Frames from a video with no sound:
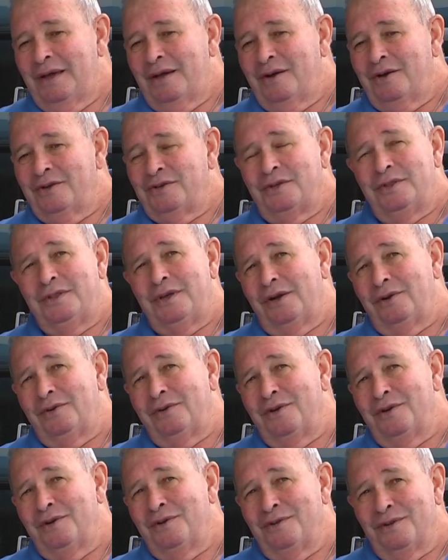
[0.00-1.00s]
I said, that'll
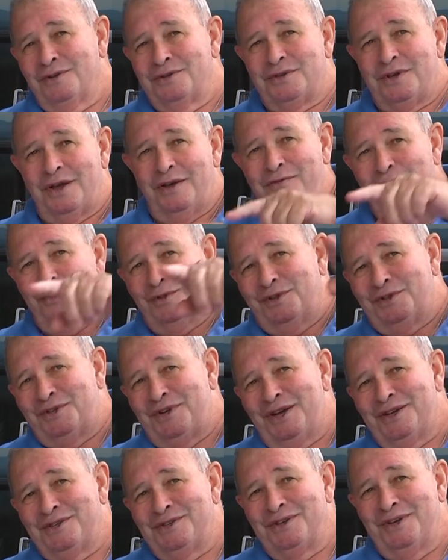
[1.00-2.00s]
do, it'll save all the
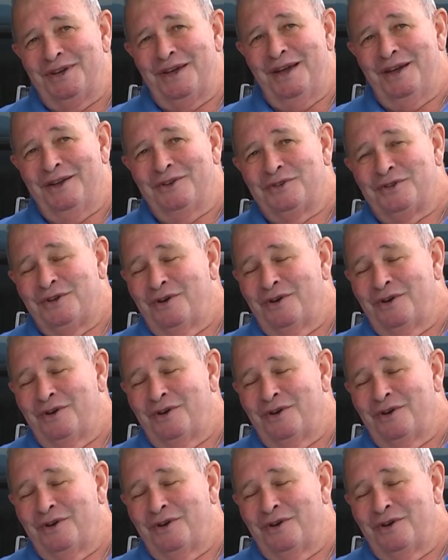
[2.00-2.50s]
taxiing out.